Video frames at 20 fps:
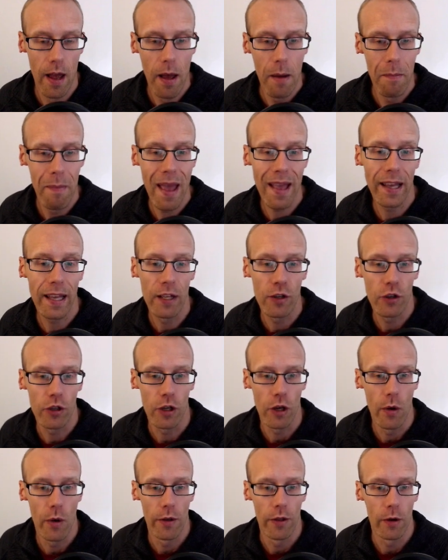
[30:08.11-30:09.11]
making
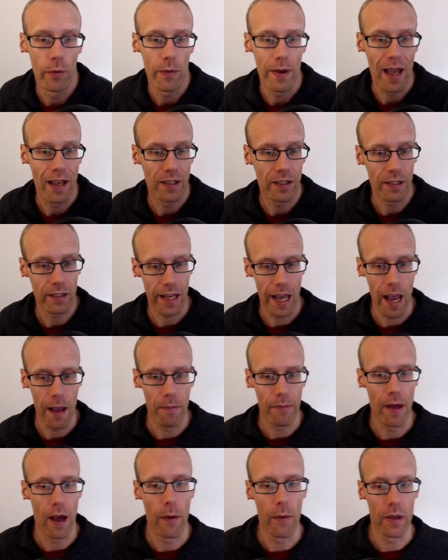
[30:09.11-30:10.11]
sure that we escape
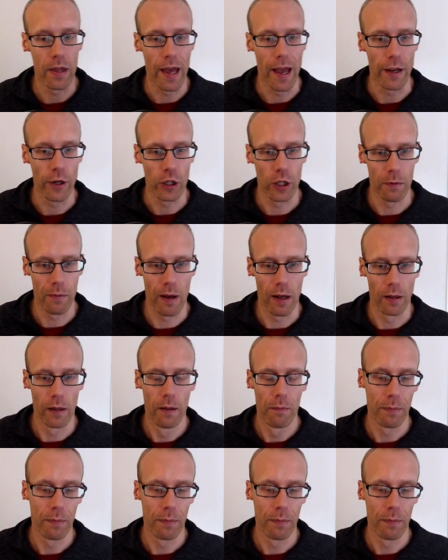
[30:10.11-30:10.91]
that with HTML